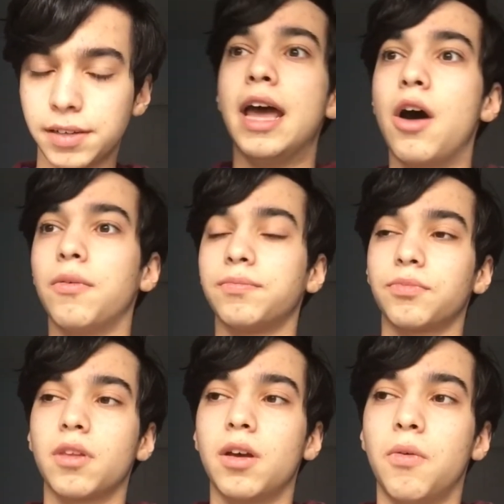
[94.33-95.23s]
Now,
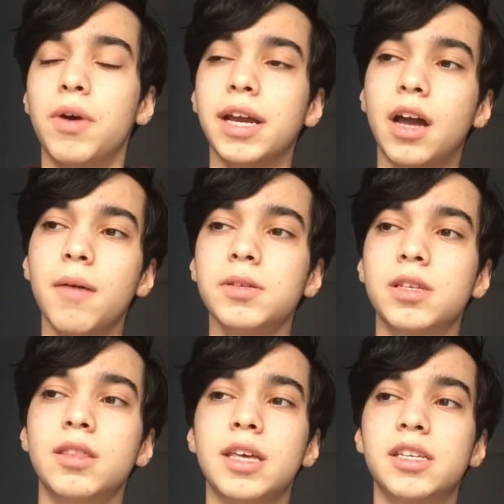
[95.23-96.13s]
when it comes
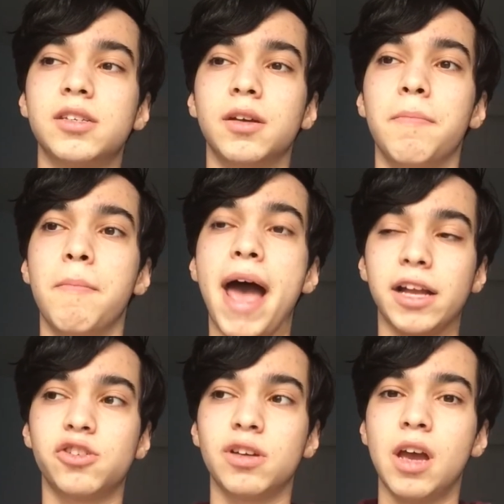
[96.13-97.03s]
to this
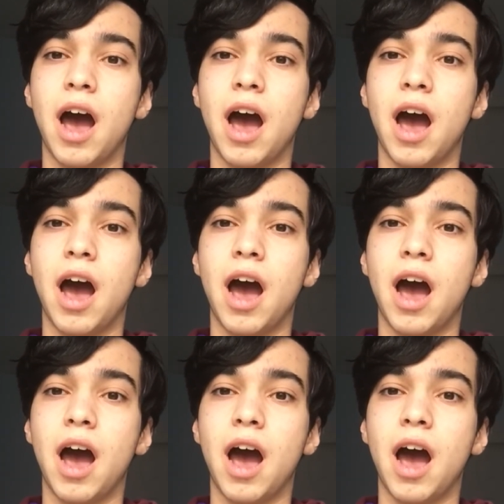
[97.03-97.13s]
match,